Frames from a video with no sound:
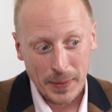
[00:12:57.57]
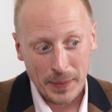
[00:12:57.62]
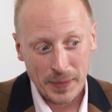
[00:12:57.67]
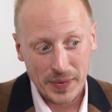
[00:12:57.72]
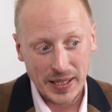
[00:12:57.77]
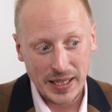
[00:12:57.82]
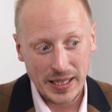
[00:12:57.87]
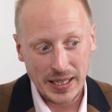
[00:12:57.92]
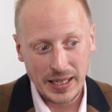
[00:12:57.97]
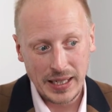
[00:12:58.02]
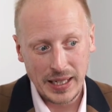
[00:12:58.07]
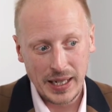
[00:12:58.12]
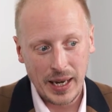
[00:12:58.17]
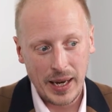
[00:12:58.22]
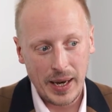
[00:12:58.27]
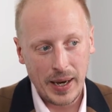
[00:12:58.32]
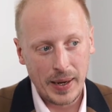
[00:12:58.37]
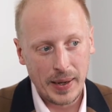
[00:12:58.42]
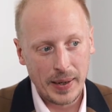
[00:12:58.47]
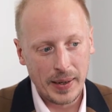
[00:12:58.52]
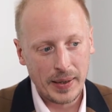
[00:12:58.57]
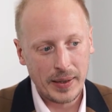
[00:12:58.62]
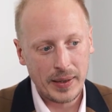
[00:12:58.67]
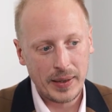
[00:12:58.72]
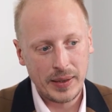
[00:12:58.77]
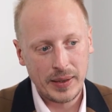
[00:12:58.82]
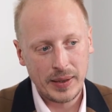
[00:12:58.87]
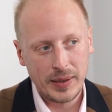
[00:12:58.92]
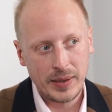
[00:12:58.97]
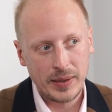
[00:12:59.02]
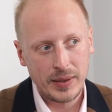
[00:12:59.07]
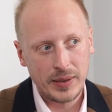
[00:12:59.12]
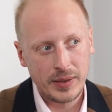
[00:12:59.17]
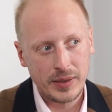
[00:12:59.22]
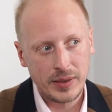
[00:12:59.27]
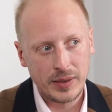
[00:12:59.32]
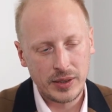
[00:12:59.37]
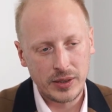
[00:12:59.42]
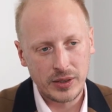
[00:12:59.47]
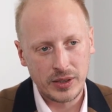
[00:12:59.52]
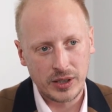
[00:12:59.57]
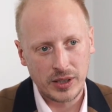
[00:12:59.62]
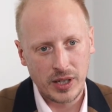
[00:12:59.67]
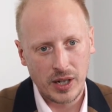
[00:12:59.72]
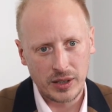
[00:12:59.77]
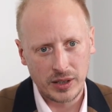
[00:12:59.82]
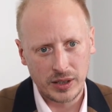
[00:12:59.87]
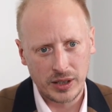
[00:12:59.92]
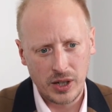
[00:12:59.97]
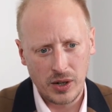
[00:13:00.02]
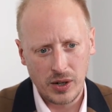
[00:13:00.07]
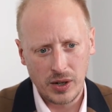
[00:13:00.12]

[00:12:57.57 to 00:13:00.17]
the kind of